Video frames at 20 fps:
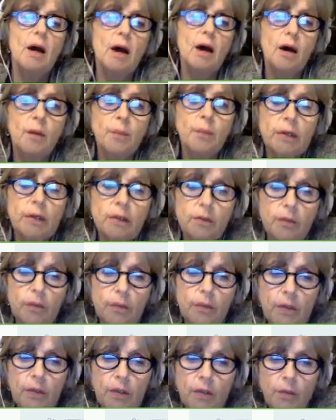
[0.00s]
But
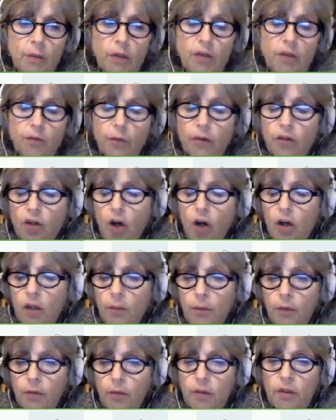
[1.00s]
we
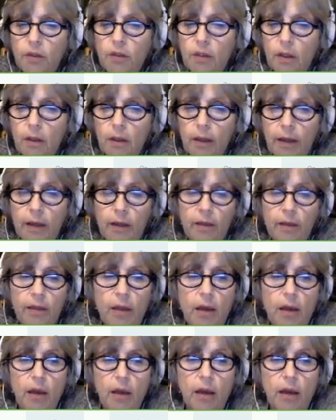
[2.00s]
talked about this at length,